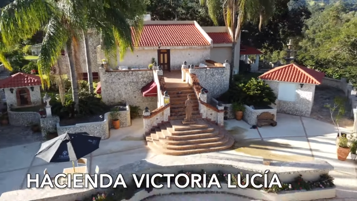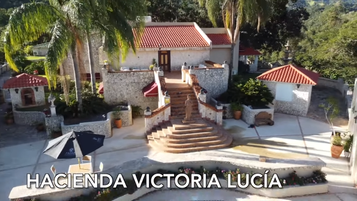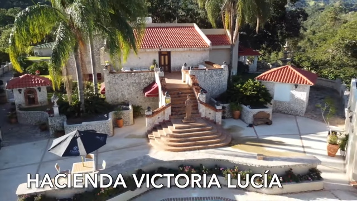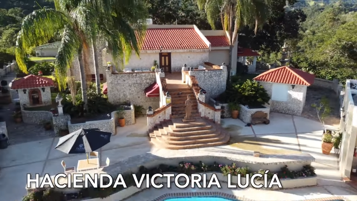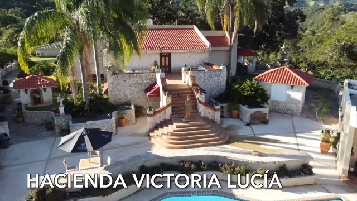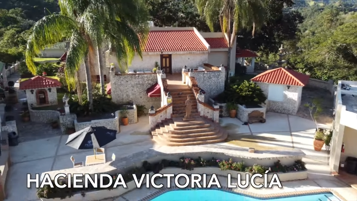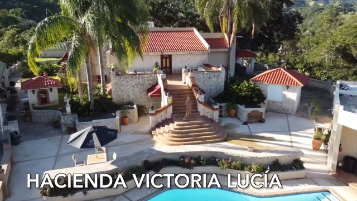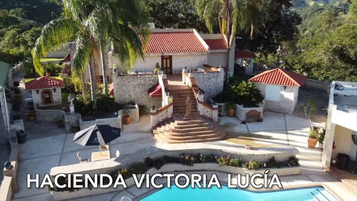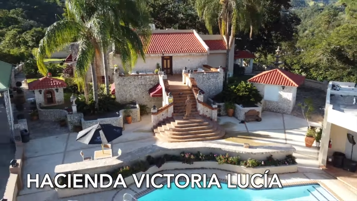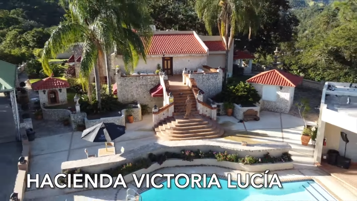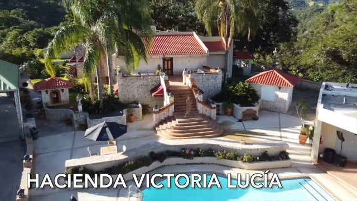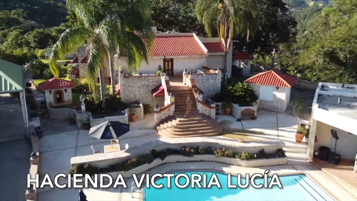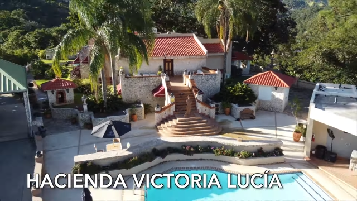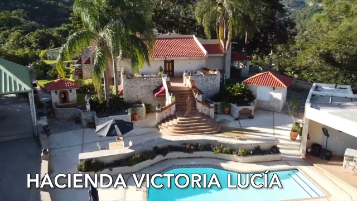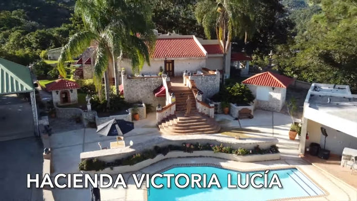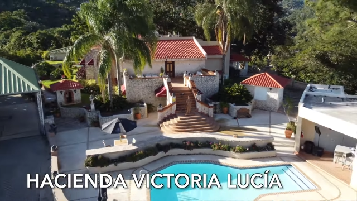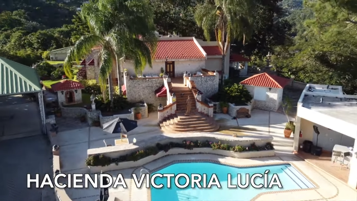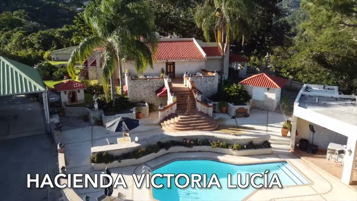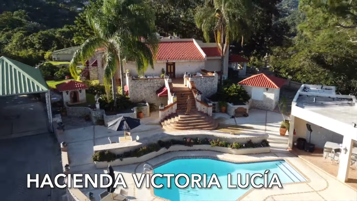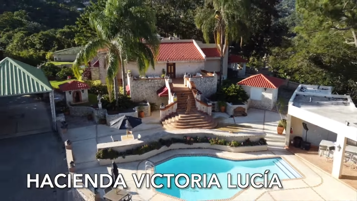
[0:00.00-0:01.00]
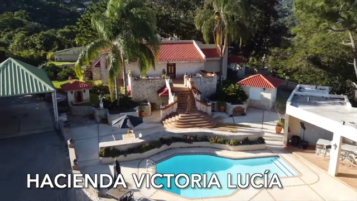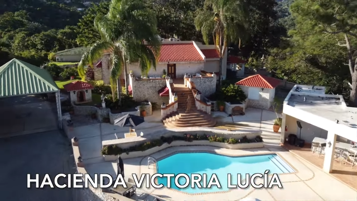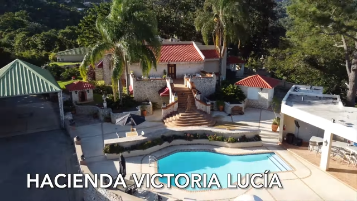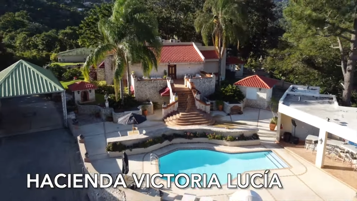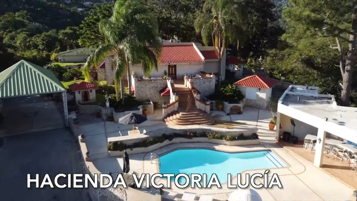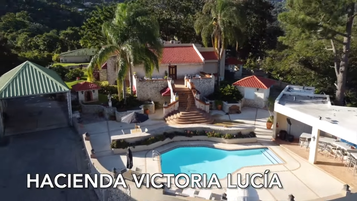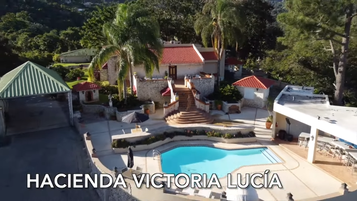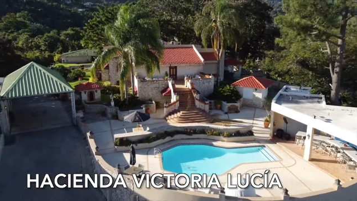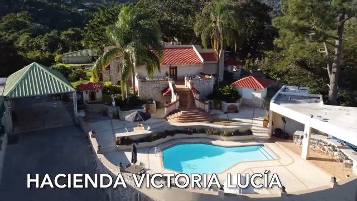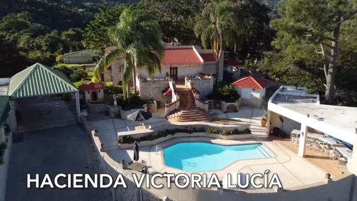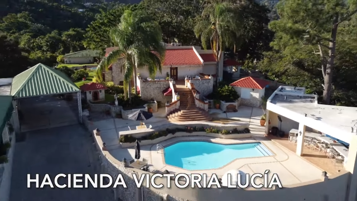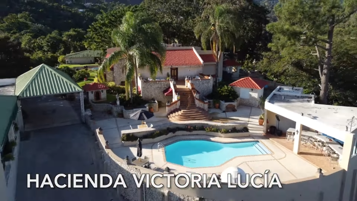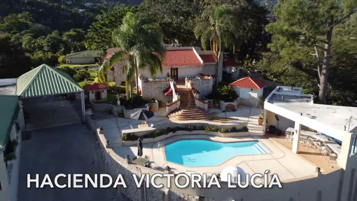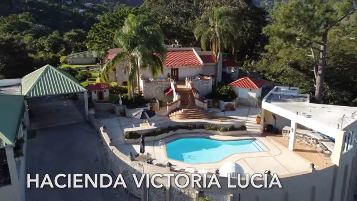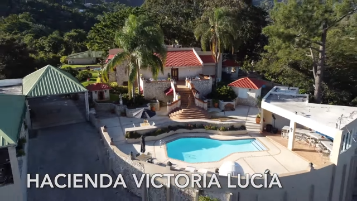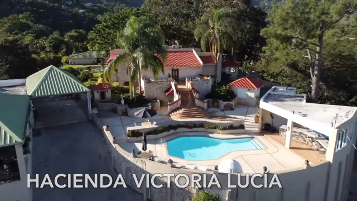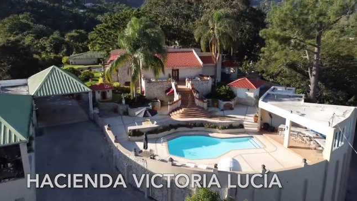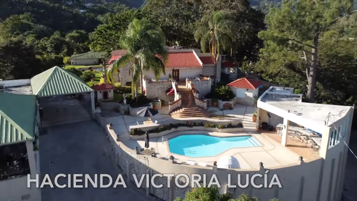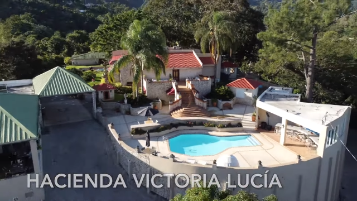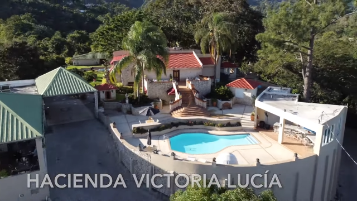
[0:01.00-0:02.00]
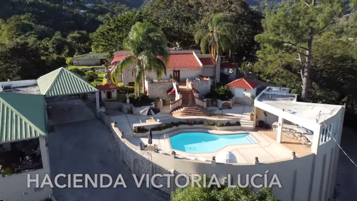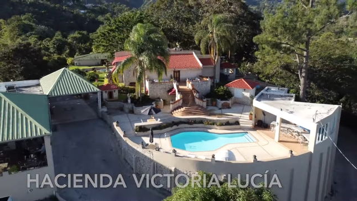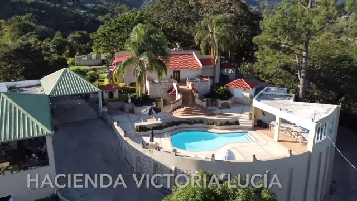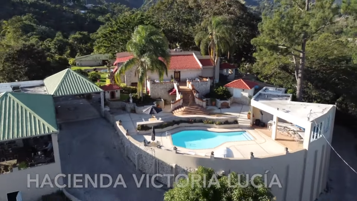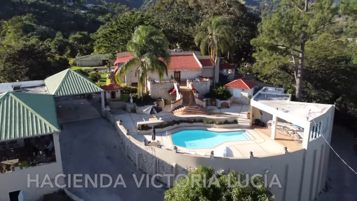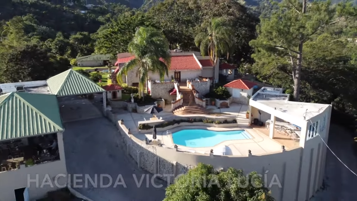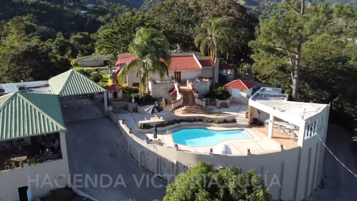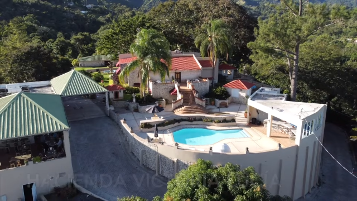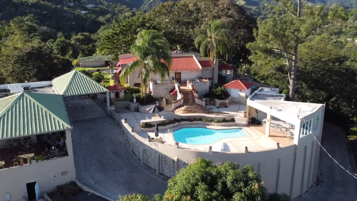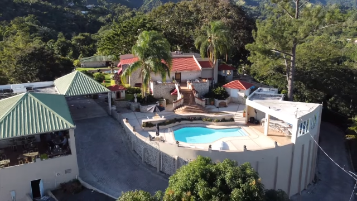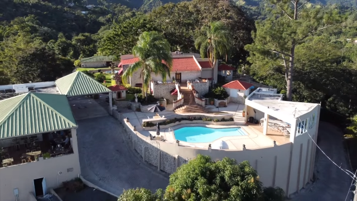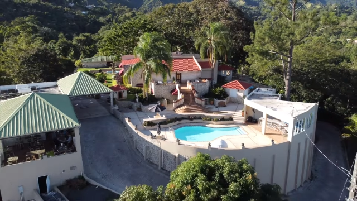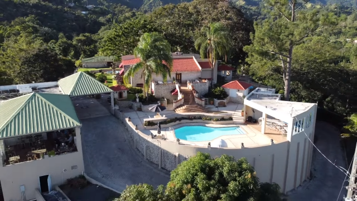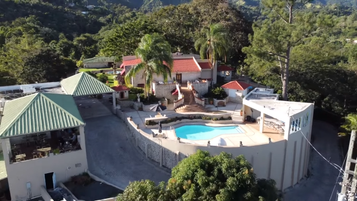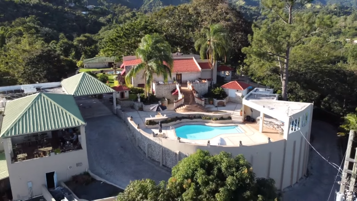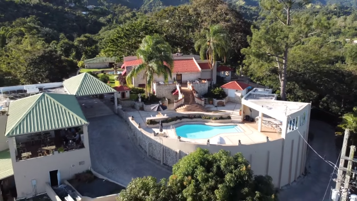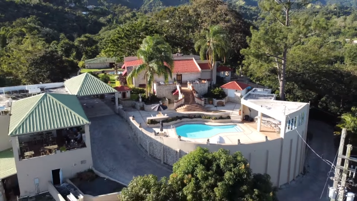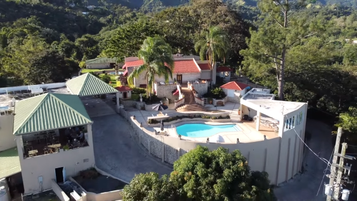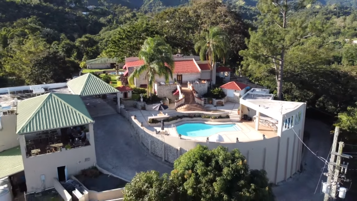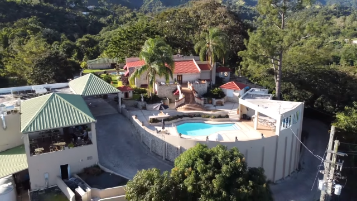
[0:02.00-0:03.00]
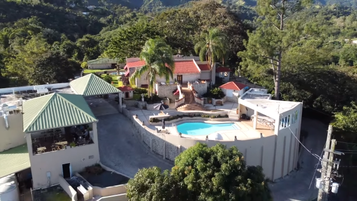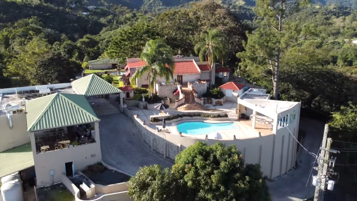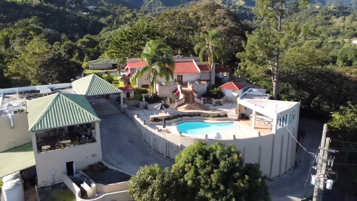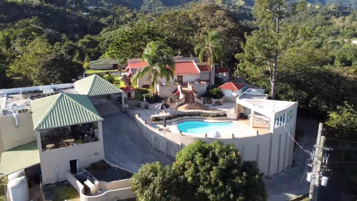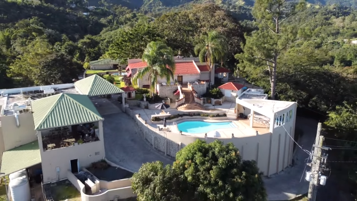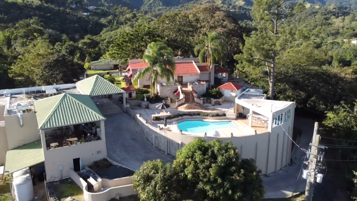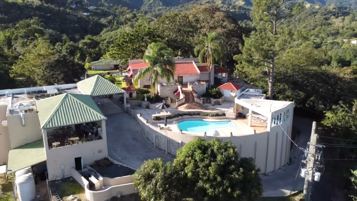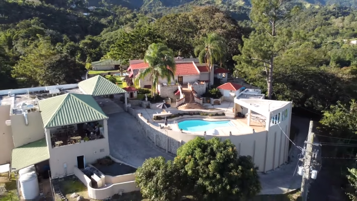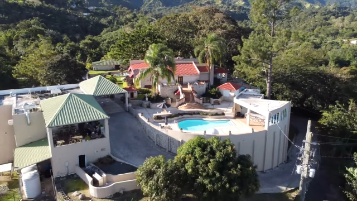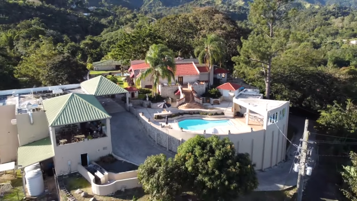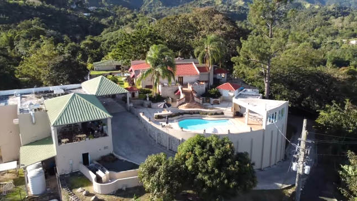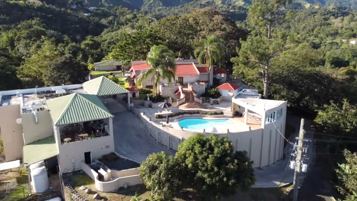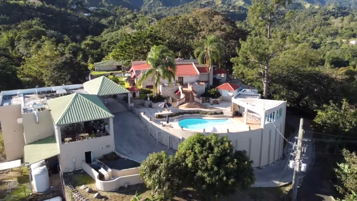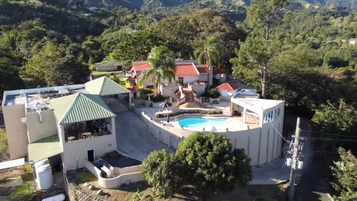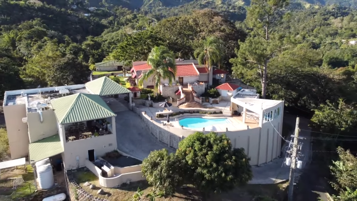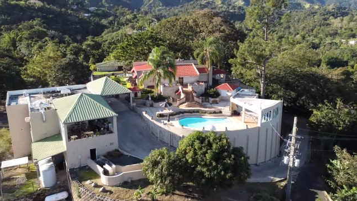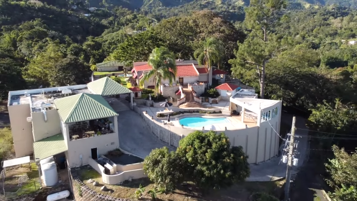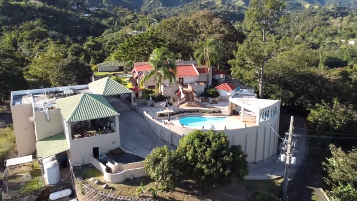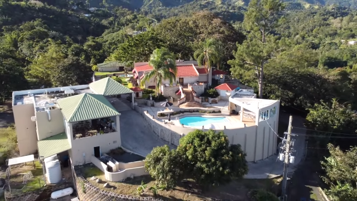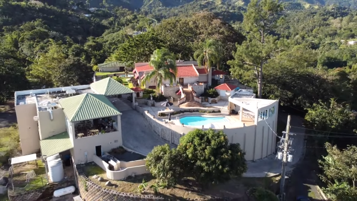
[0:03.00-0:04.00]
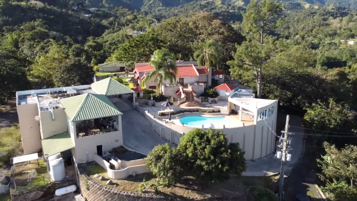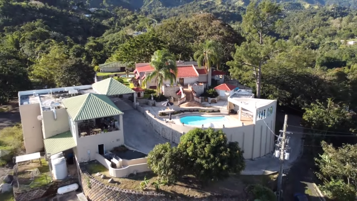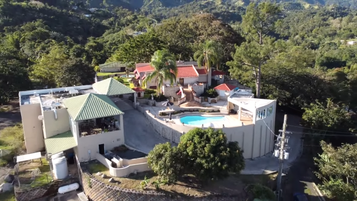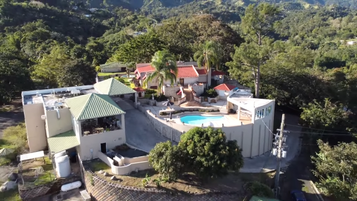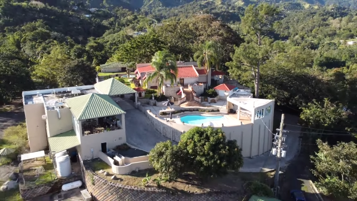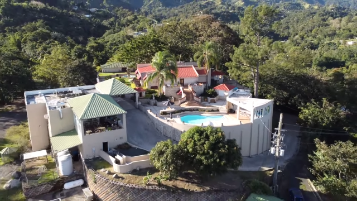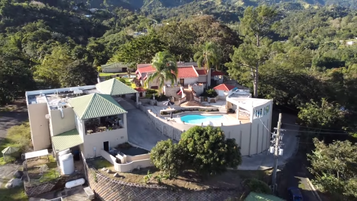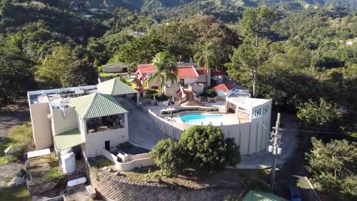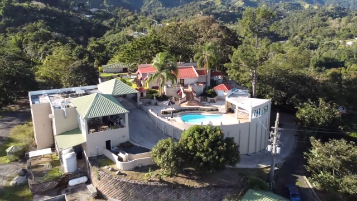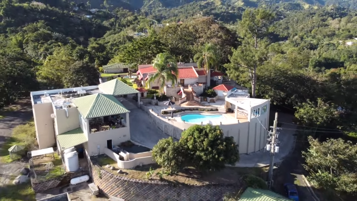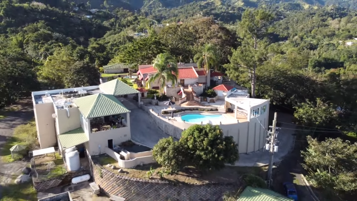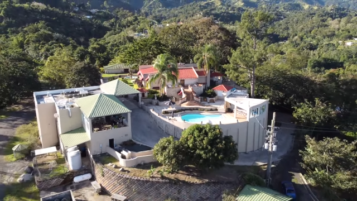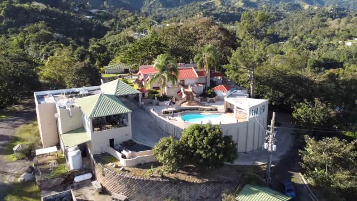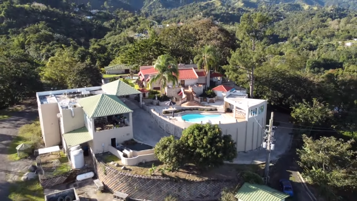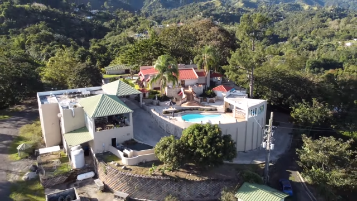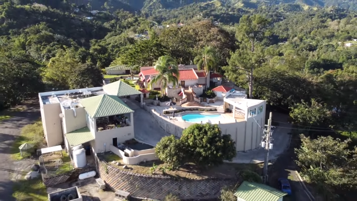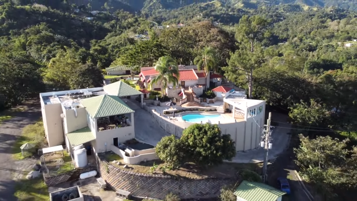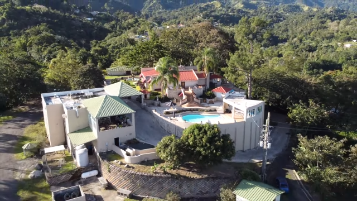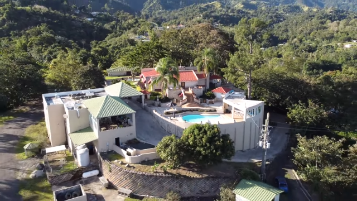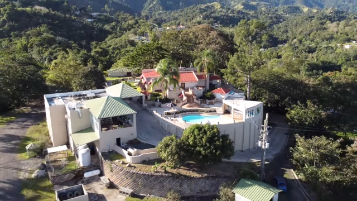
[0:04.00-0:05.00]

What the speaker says: No face is visible, so there are no lips to read.